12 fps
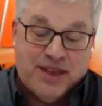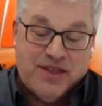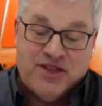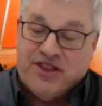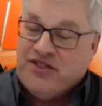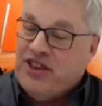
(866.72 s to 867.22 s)

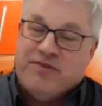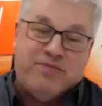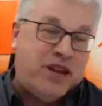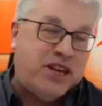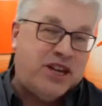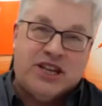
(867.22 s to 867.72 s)
This has
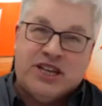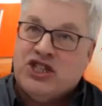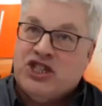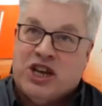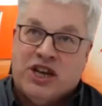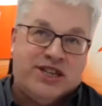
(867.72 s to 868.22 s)
been an
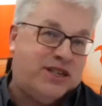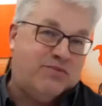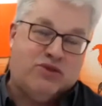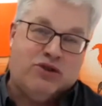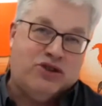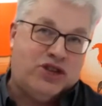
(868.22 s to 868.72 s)

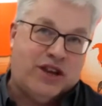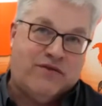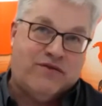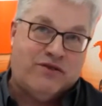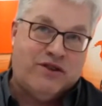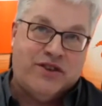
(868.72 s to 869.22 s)
exciting project
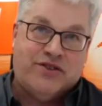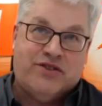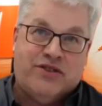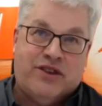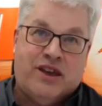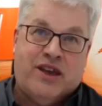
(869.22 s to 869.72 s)
for
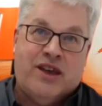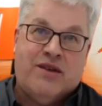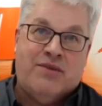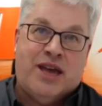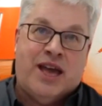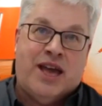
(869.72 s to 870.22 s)
us
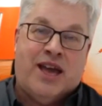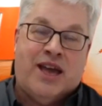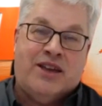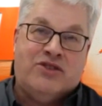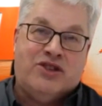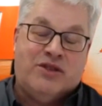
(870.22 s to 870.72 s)

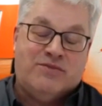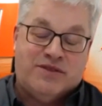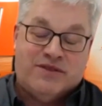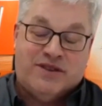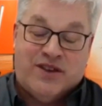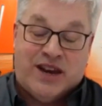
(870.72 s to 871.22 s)
in terms
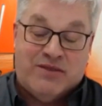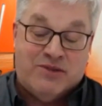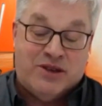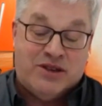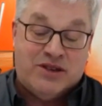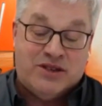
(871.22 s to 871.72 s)
of
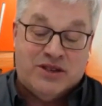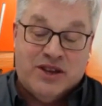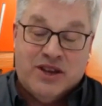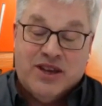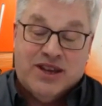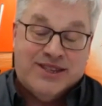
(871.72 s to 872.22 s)
development.
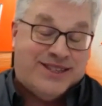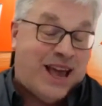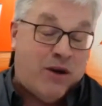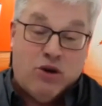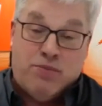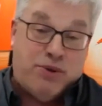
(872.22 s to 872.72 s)
It's
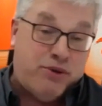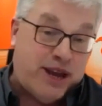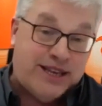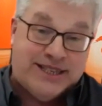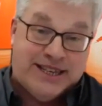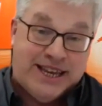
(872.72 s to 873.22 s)
now
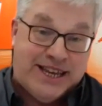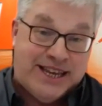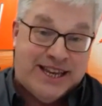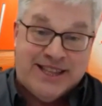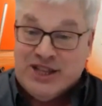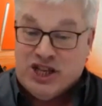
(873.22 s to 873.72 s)

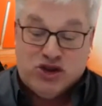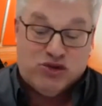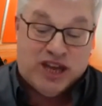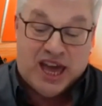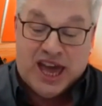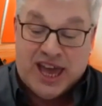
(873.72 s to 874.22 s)
operating in
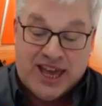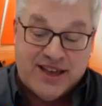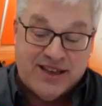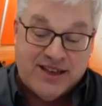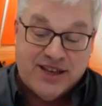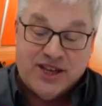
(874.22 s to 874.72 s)
the
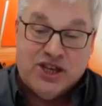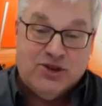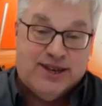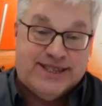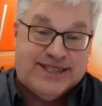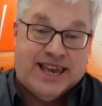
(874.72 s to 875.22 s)
UK,
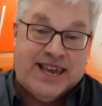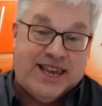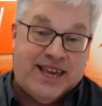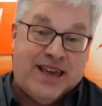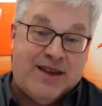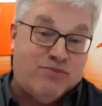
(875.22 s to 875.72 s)

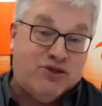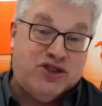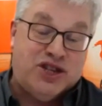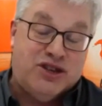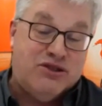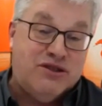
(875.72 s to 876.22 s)
USA, and
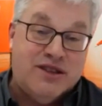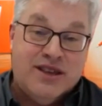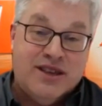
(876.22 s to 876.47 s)
Brazil.